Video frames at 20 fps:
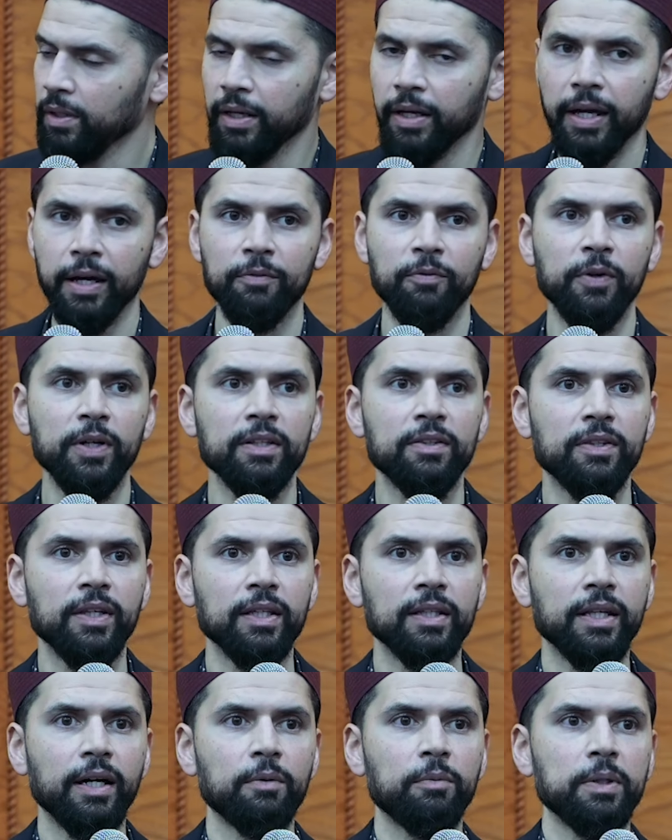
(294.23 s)

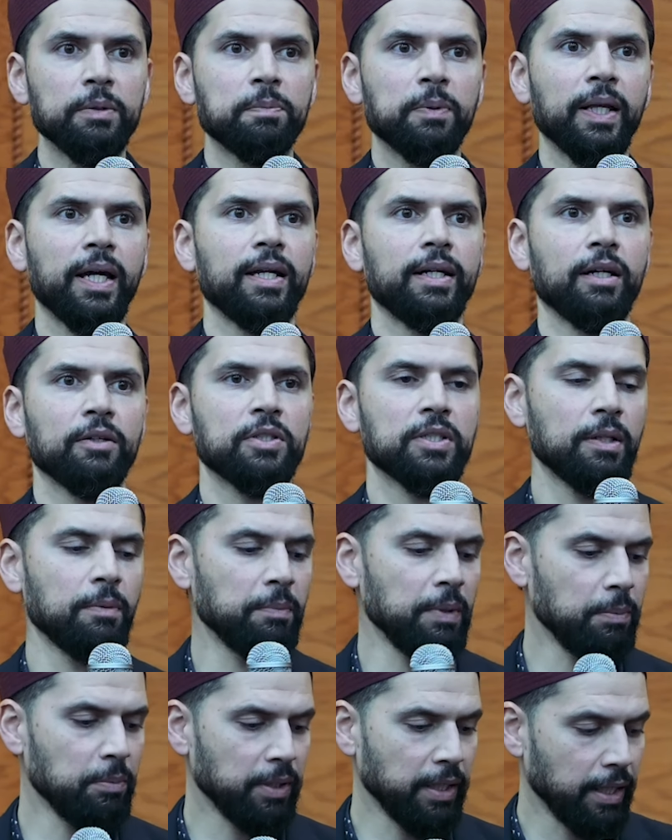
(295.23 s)
Everything that we plan. Now,
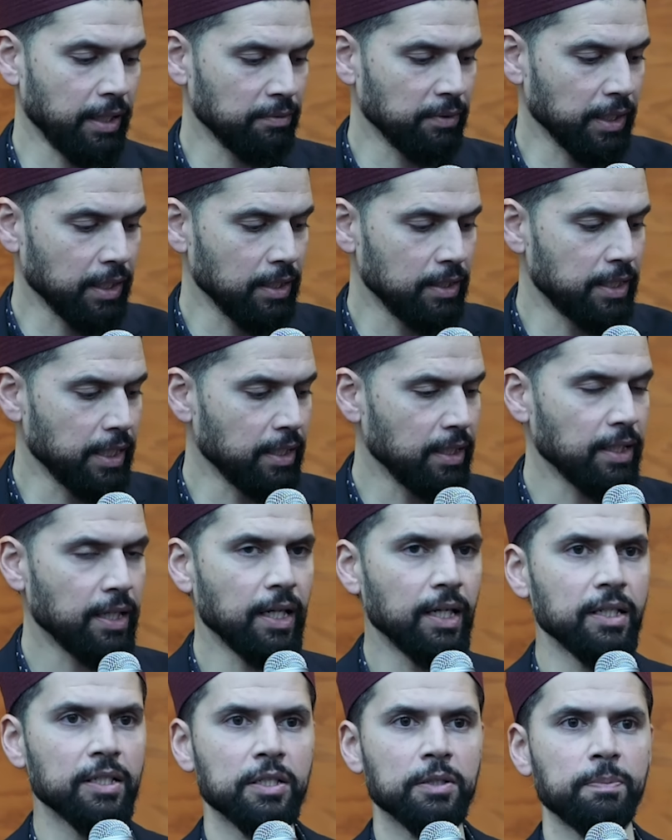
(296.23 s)
some people, they have like a
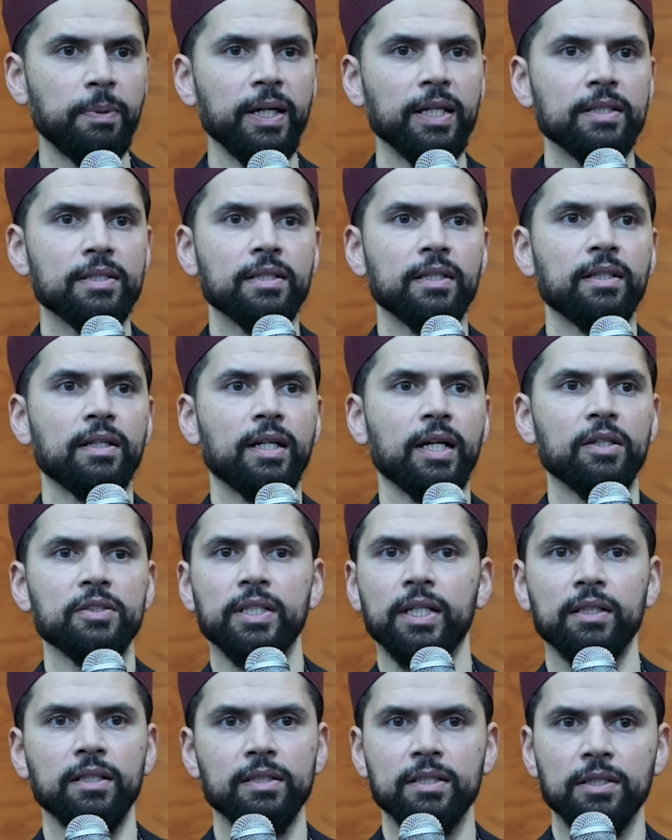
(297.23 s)
dedicated space in their
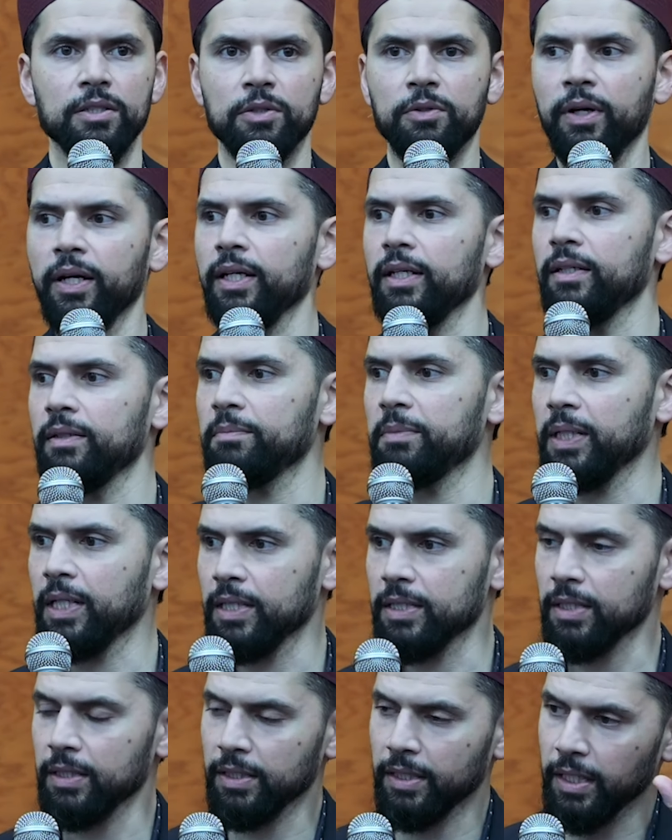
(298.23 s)
house, and this is great
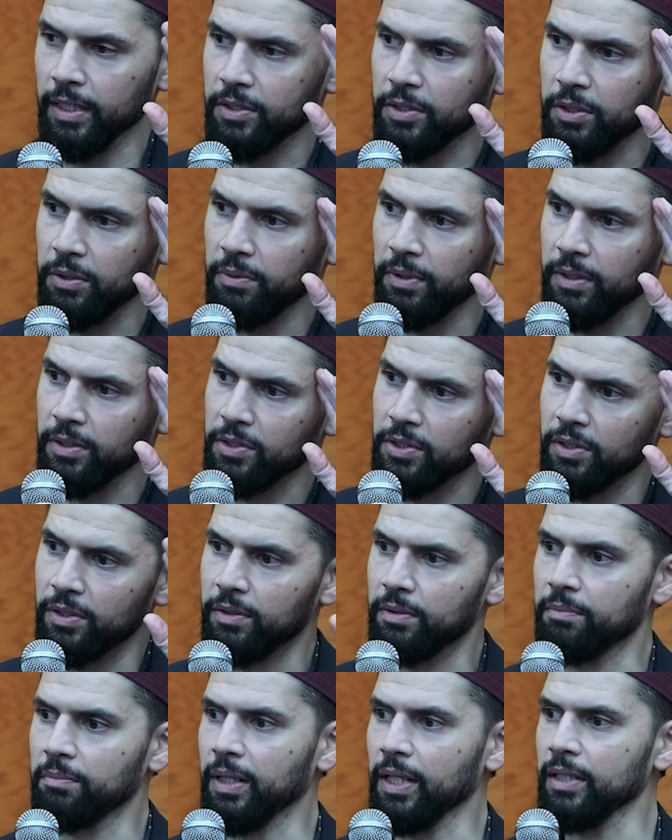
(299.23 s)
because it gets you in a
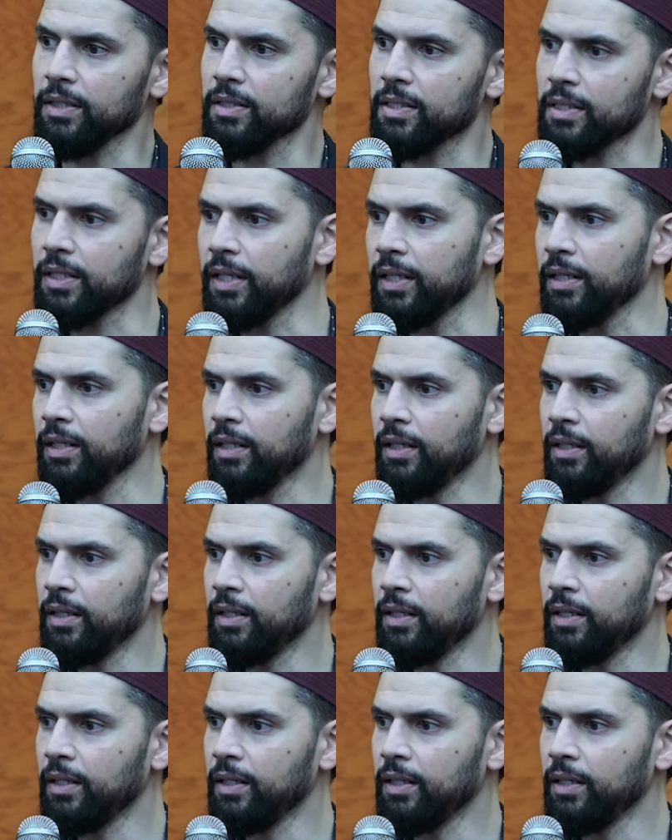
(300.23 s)
certain mindset